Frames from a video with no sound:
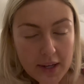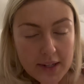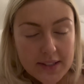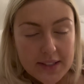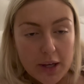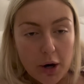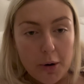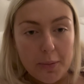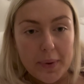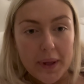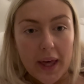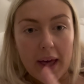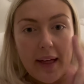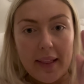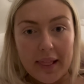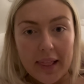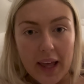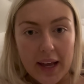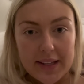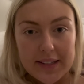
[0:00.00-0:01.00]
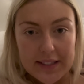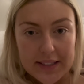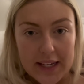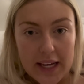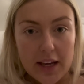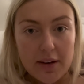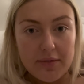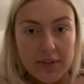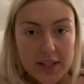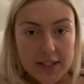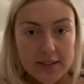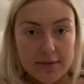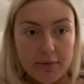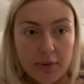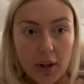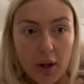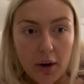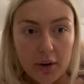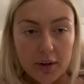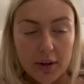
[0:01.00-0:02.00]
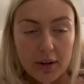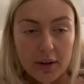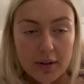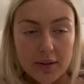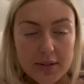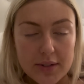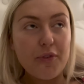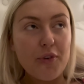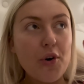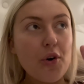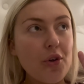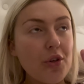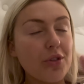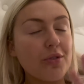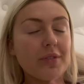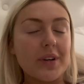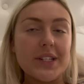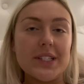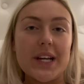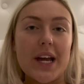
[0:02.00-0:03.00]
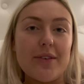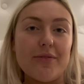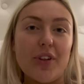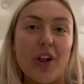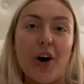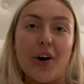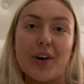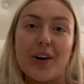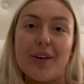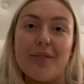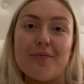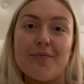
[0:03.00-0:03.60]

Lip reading: So, that will be our last day of this vlog. Full 3-day vlog.